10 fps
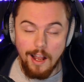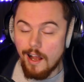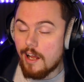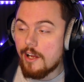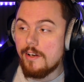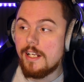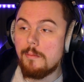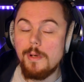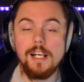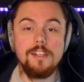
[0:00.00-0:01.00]
I don't need
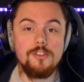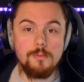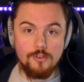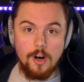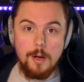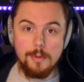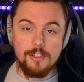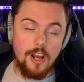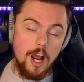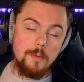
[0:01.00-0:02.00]
1 million
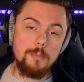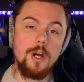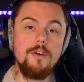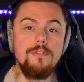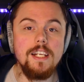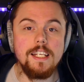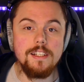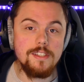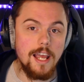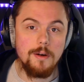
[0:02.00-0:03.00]
subscribers. I'm perfectly
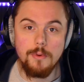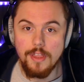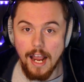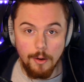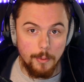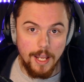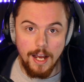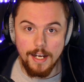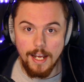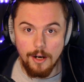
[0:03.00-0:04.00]
content with how we
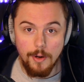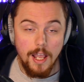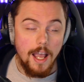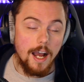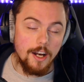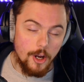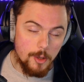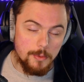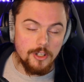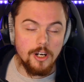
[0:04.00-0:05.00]
are now. And I
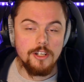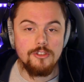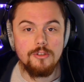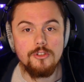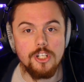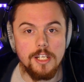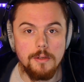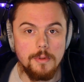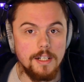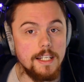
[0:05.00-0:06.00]
hope you guys do
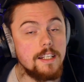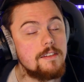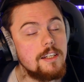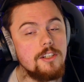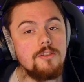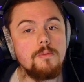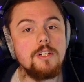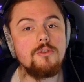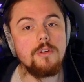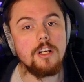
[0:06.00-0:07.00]
genuinely continue to
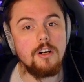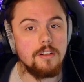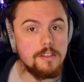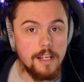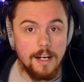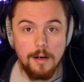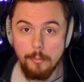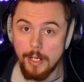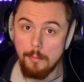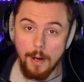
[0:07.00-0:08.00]
enjoy the content and
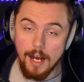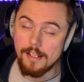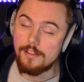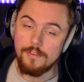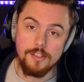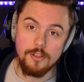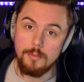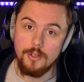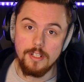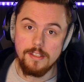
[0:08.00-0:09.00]
being part of this
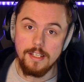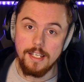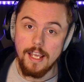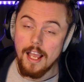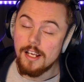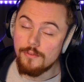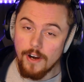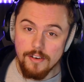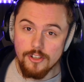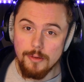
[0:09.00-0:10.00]
community. As
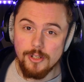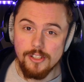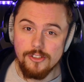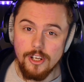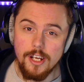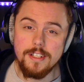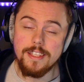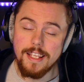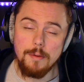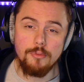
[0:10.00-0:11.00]
far as I'm concerned,
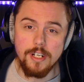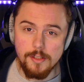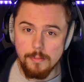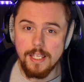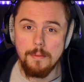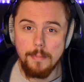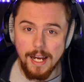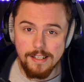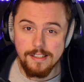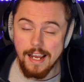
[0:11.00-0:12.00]
that brings me the
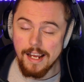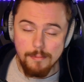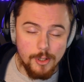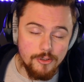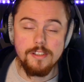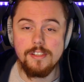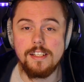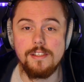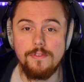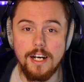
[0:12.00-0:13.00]
best and most
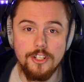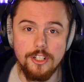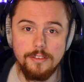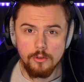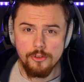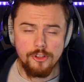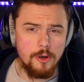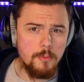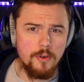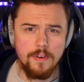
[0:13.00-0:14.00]
satisfaction. Also,
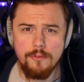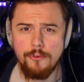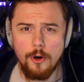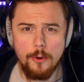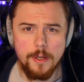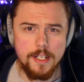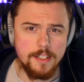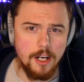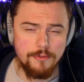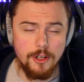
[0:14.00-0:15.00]
moving forward,
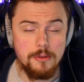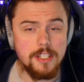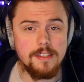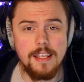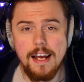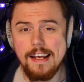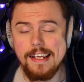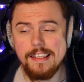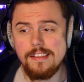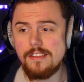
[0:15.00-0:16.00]
I've noticed that
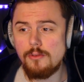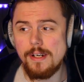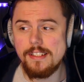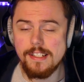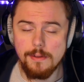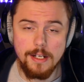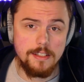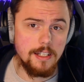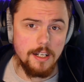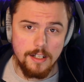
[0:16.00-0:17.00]
in
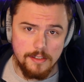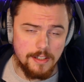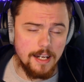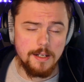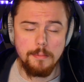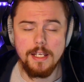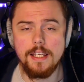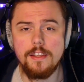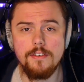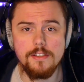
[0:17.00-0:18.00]
2020, understandably,
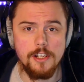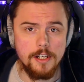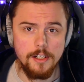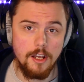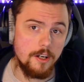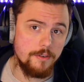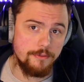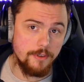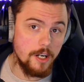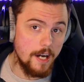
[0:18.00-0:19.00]
there is a lot of
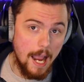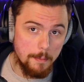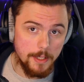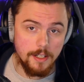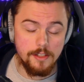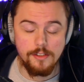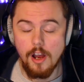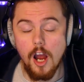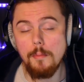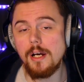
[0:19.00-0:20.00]
unhappiness.
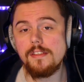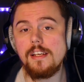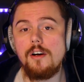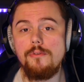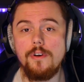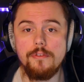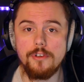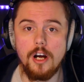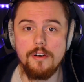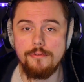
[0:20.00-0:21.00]
I myself have
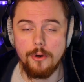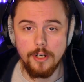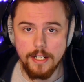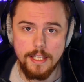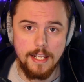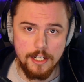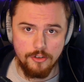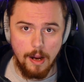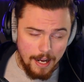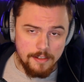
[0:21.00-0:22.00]
kind of fallen in that
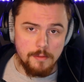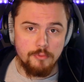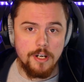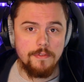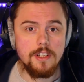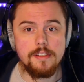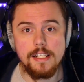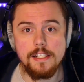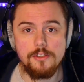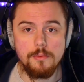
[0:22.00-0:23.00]
trap. As the previous
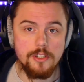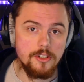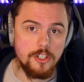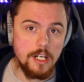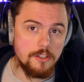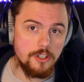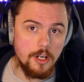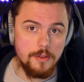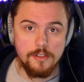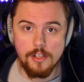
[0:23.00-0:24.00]
list would suggest, you
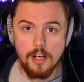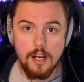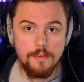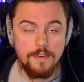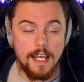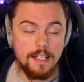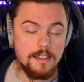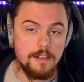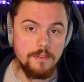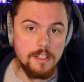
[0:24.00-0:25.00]
know, there's a lot of
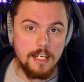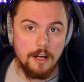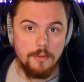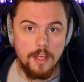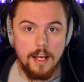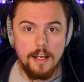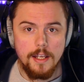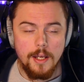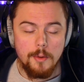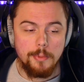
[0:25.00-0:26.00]
negativity out there.
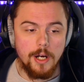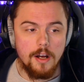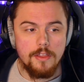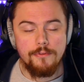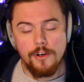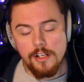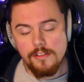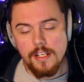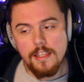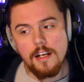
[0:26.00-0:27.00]
But the first
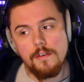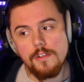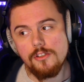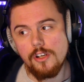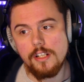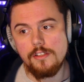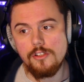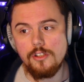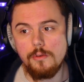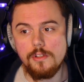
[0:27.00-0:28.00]
thing that I've decided to
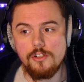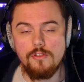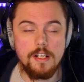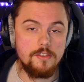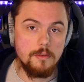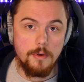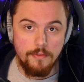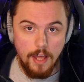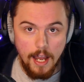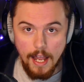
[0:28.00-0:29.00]
do is address some of
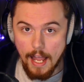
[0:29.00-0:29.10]
that.